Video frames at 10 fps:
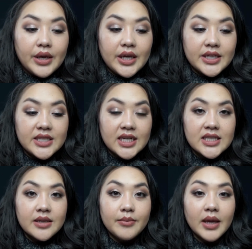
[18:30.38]
It
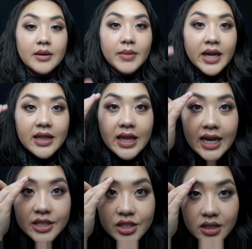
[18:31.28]
doesn't make my
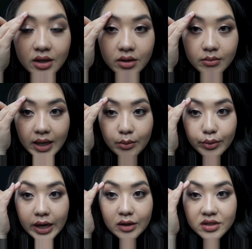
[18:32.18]
lash or my
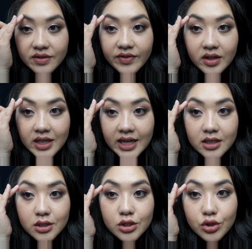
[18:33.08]
brows feel
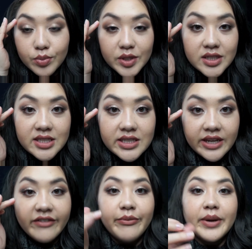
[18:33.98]
like super
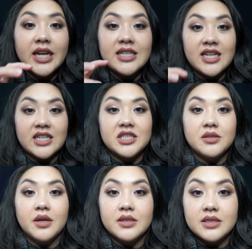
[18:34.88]
stiff, but it
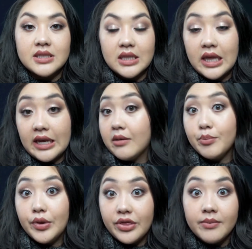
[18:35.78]
does like
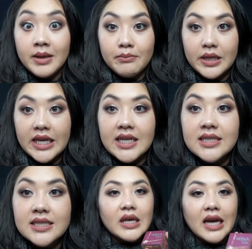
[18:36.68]
put them in
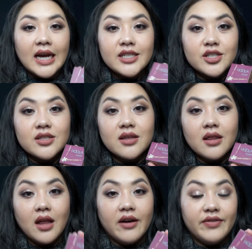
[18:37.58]
place. I just
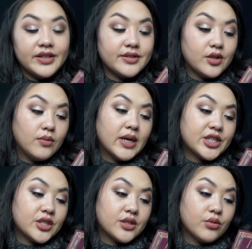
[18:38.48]
love this so
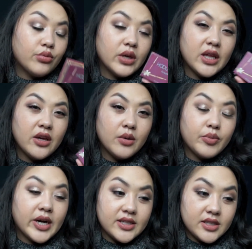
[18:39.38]
much. It's a really good
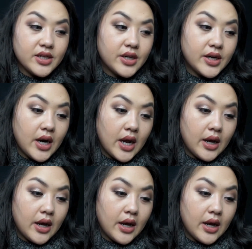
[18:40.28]
bronzer.